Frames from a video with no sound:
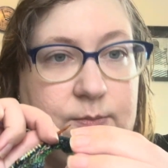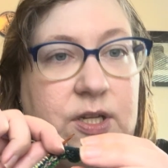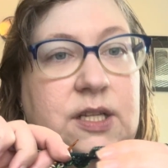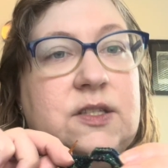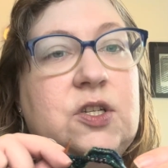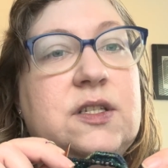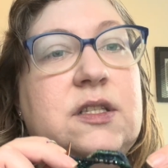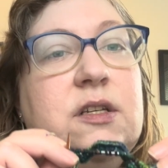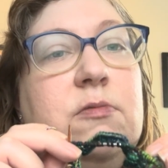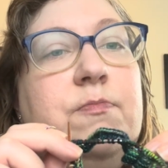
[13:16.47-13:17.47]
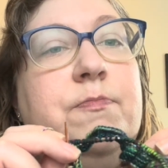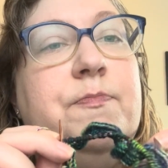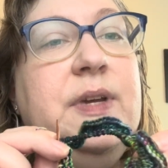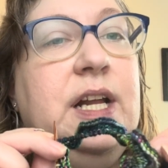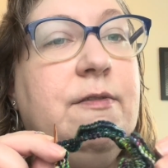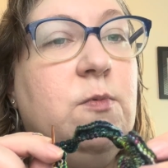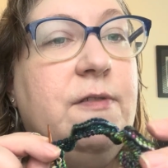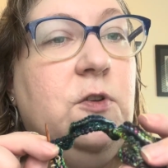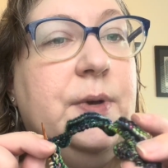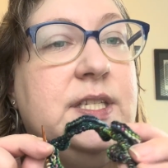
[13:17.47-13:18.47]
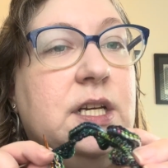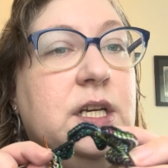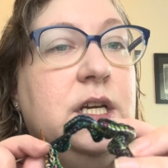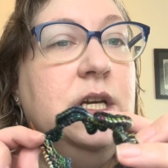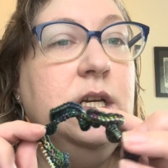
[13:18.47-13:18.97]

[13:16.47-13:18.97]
but it's just the beginning of the ruffle basically.